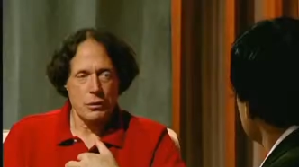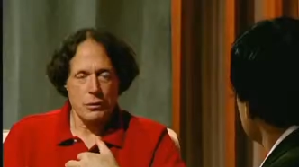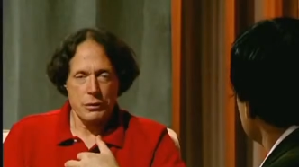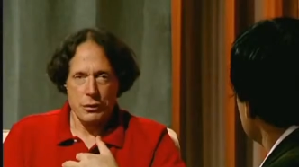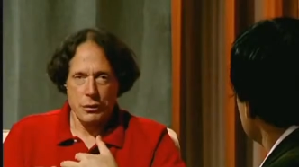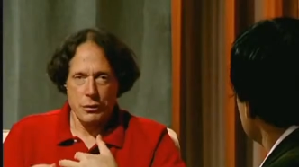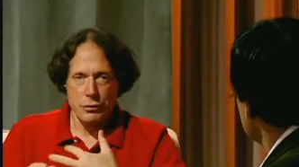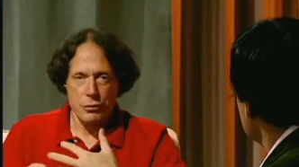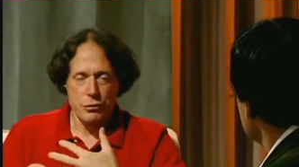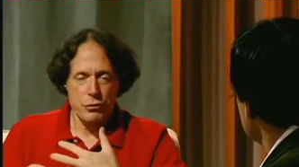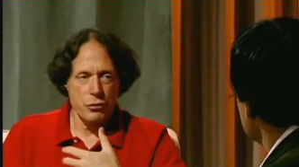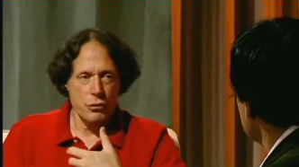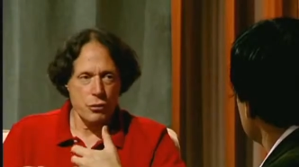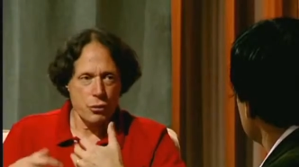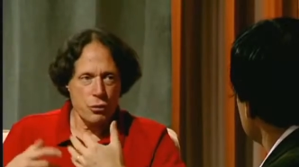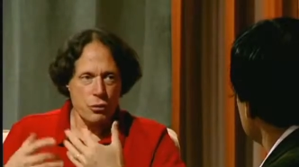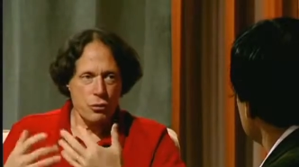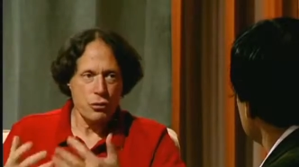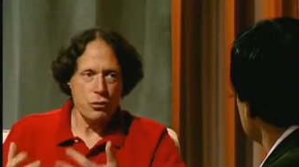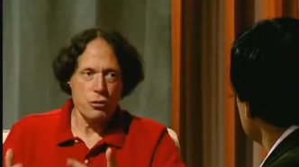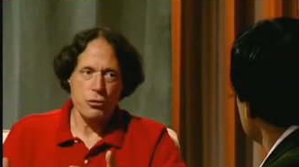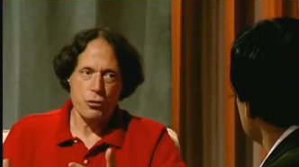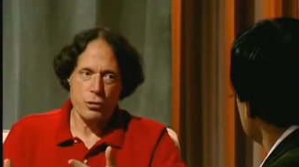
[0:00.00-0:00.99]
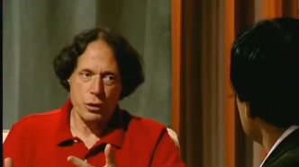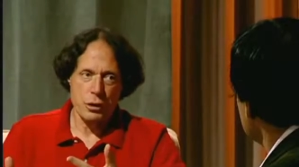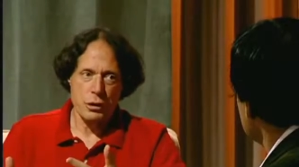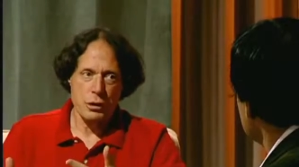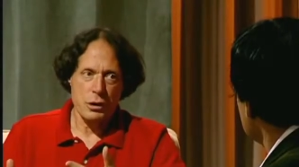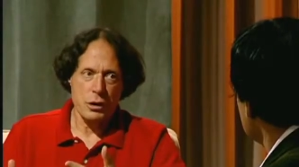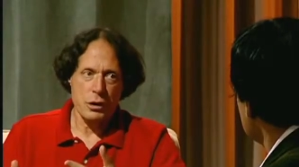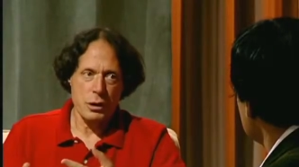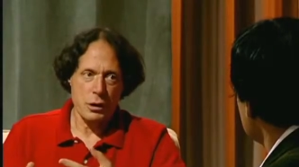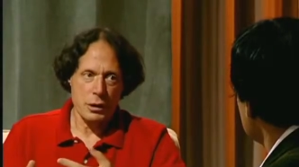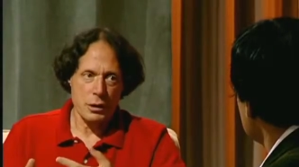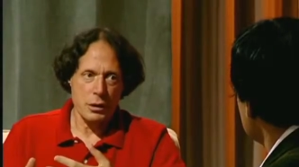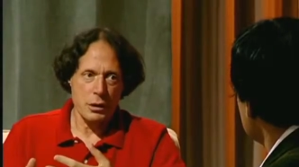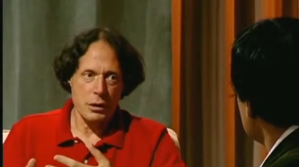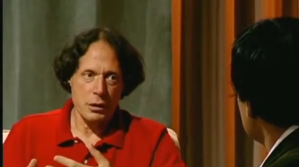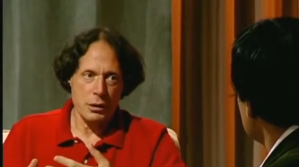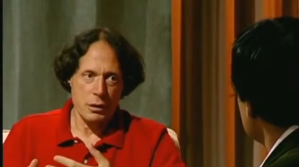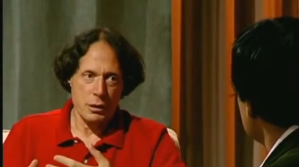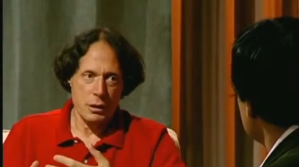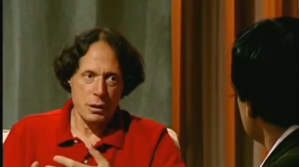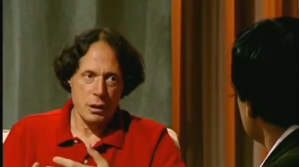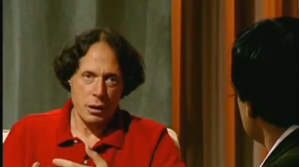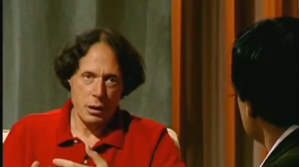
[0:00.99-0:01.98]
There is no shortcut
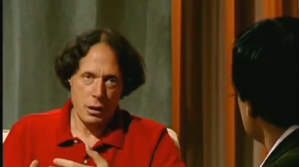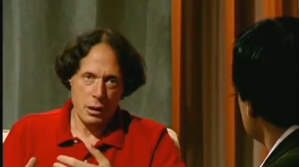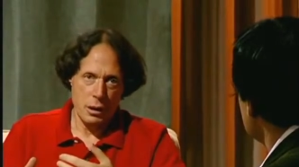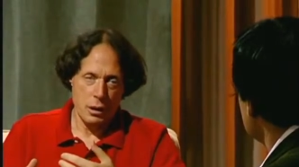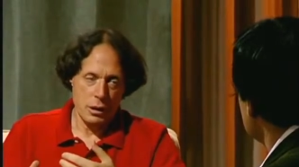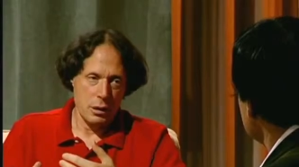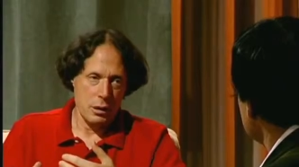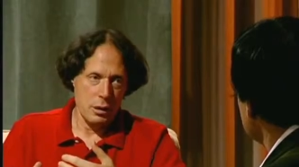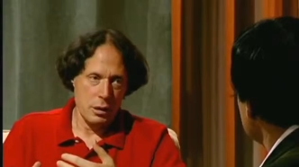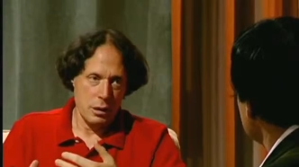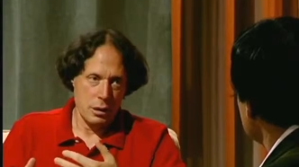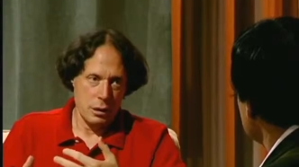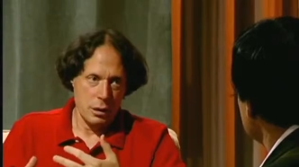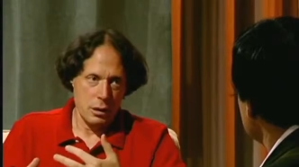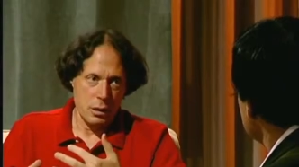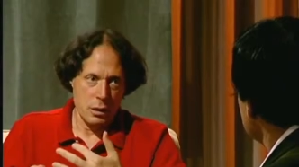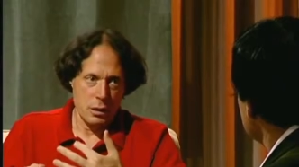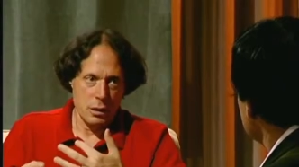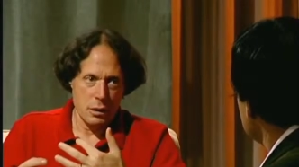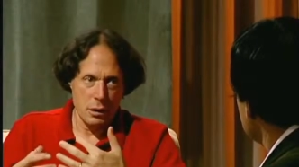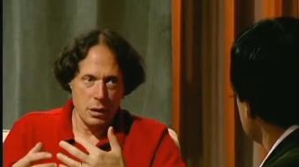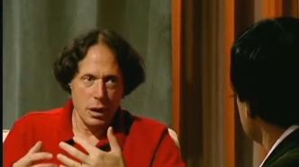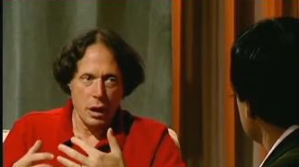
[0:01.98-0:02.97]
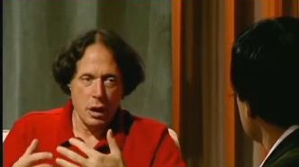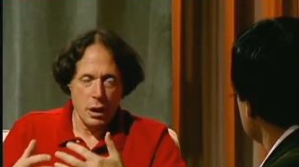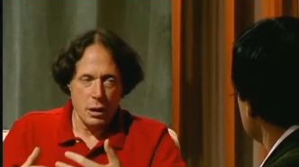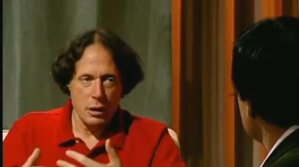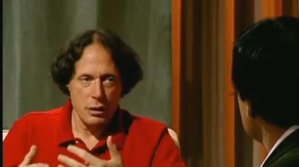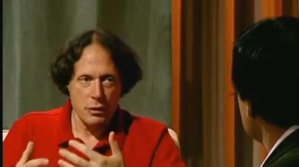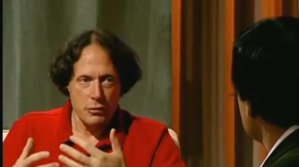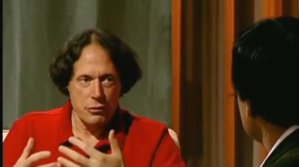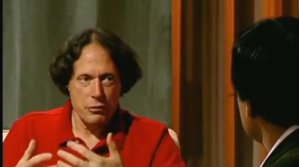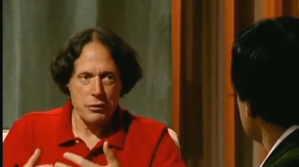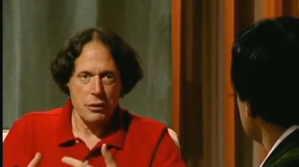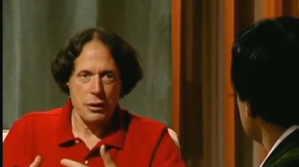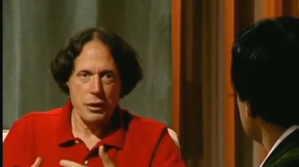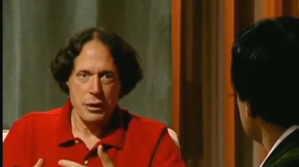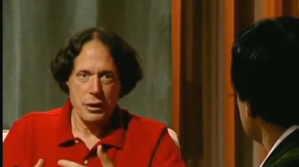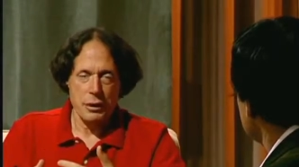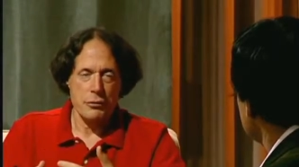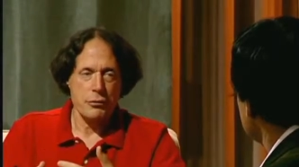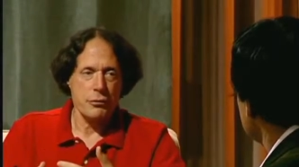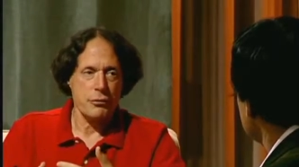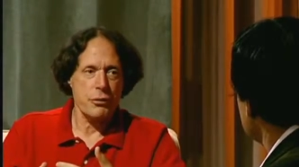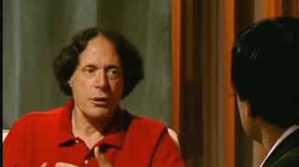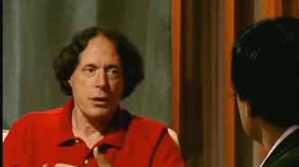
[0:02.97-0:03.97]
in an honest
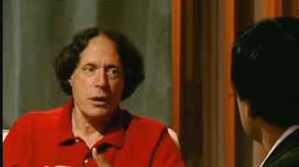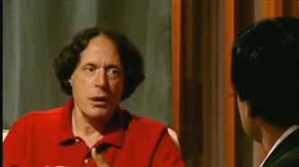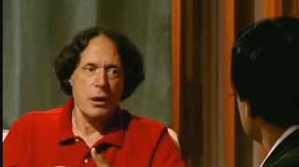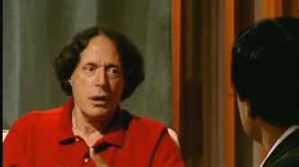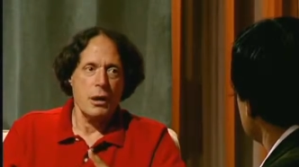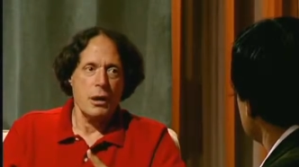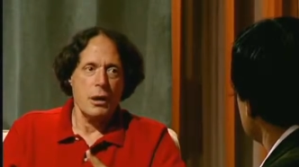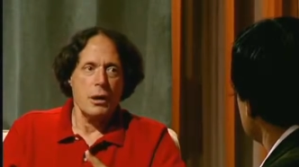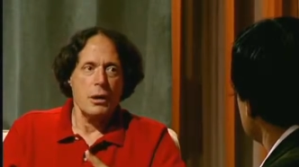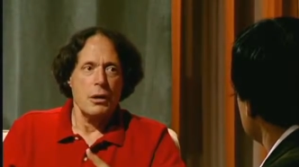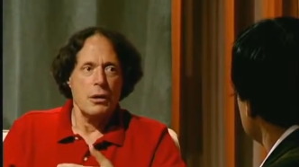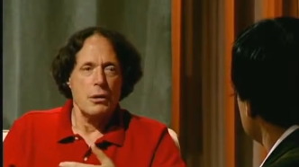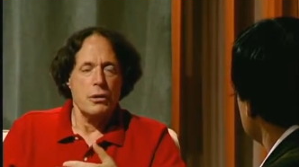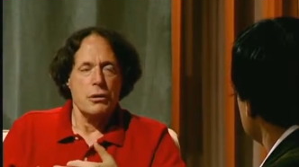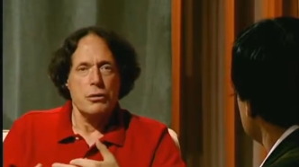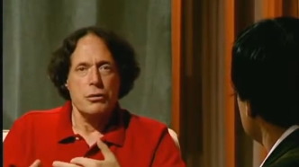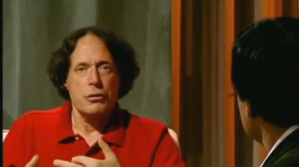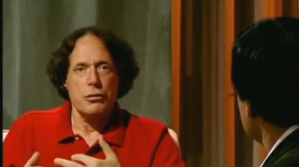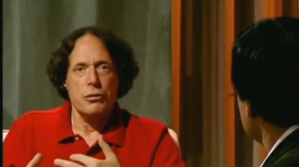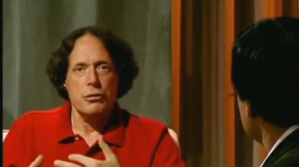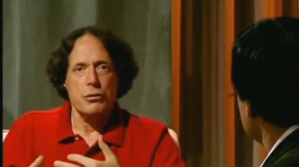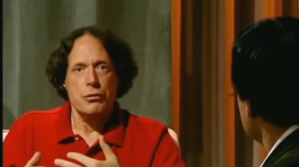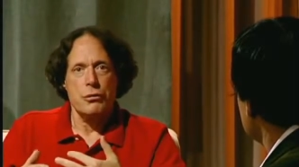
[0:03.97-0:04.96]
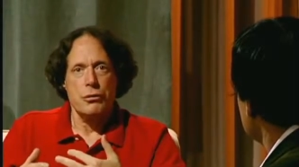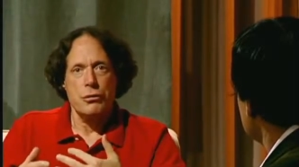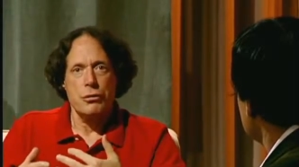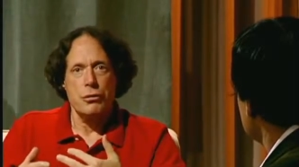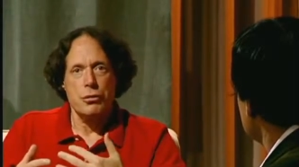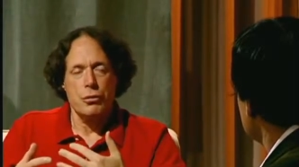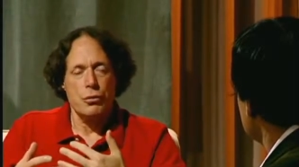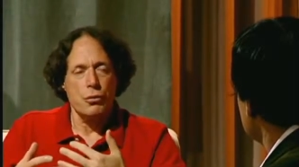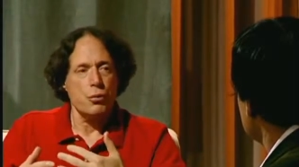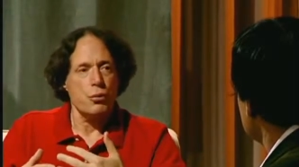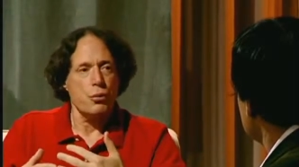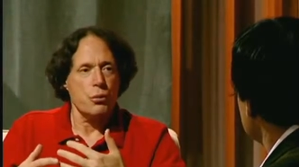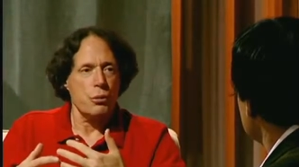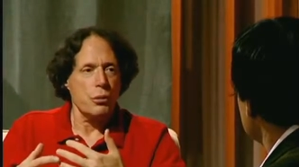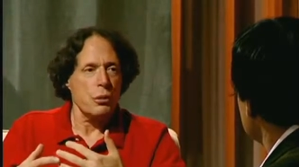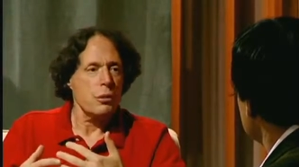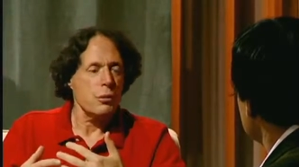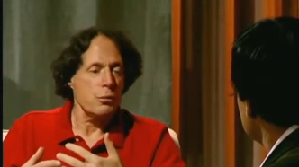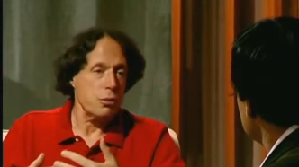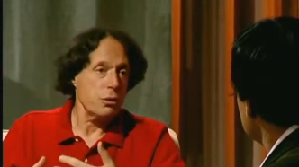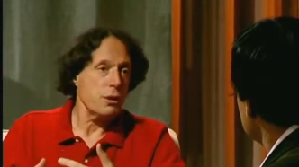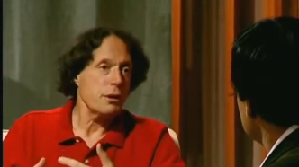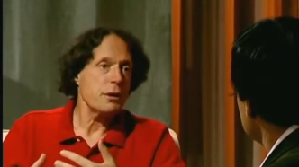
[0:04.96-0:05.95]
life to
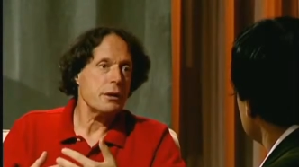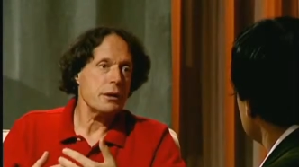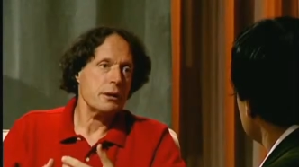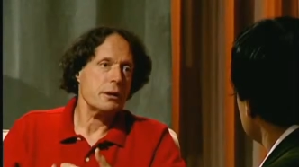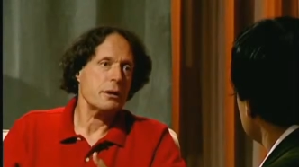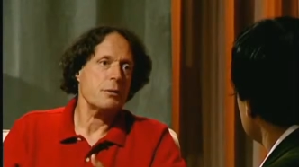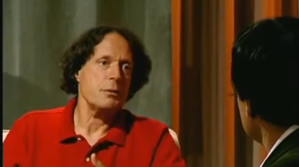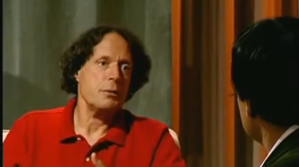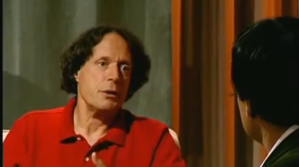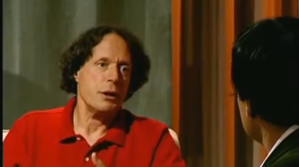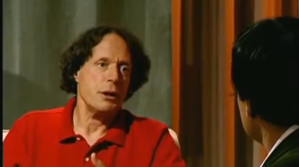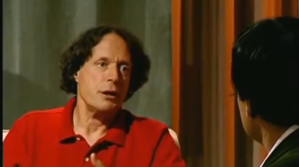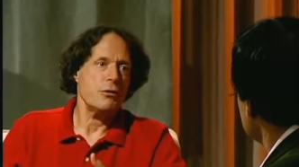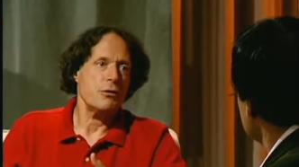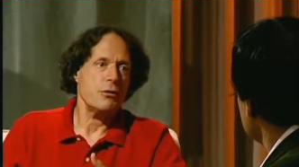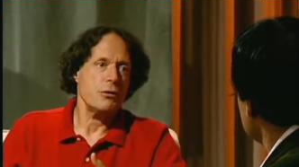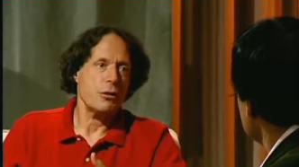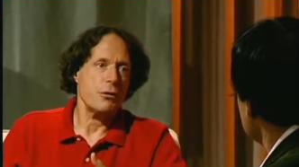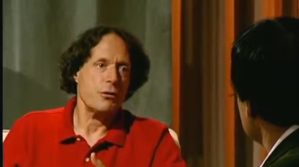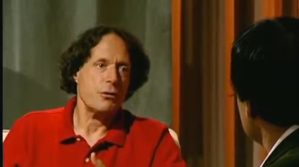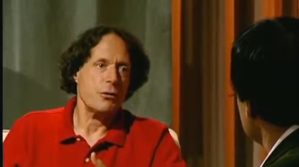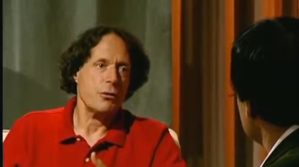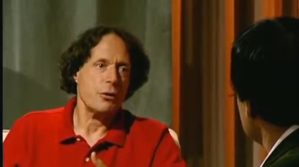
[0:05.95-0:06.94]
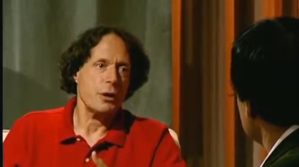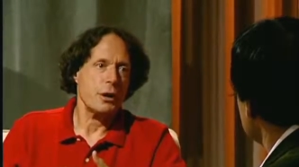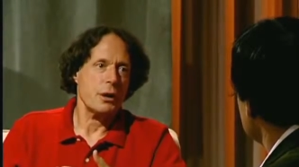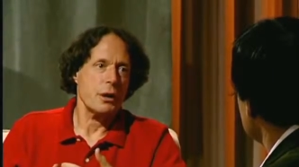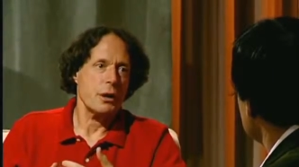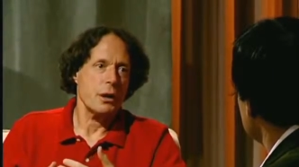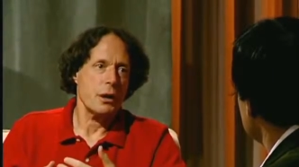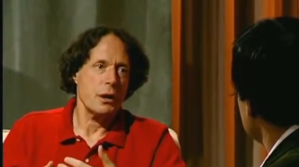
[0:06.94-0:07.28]
completely eliminate suffering.